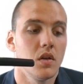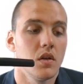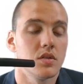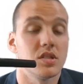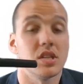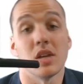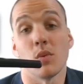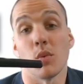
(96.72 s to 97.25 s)

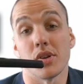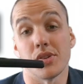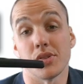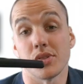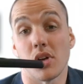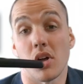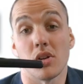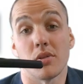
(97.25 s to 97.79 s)
Seeing what you'll
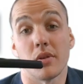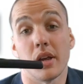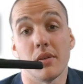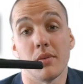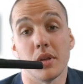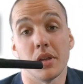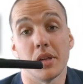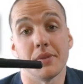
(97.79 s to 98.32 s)
tolerate,
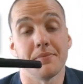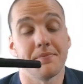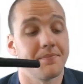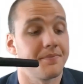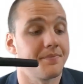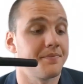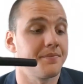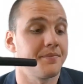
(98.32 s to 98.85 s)
really.
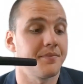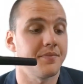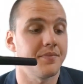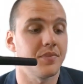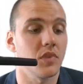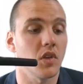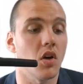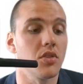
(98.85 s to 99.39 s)

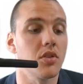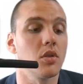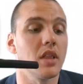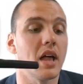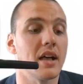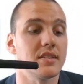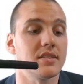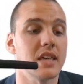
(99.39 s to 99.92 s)
Although
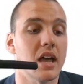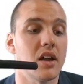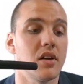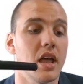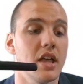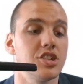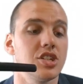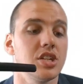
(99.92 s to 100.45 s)
last
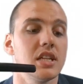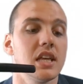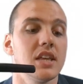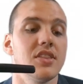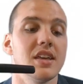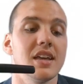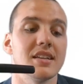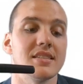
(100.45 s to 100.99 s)
Saturday she did
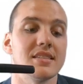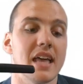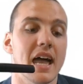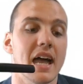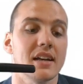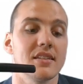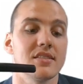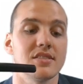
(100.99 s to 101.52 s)
the
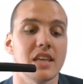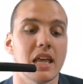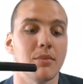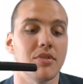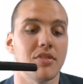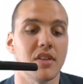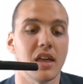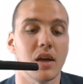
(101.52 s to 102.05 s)
exact same
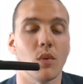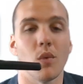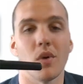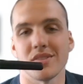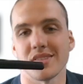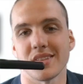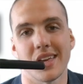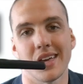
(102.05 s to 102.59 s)
thing
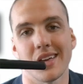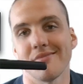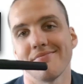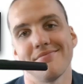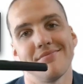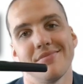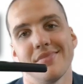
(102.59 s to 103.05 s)
once again.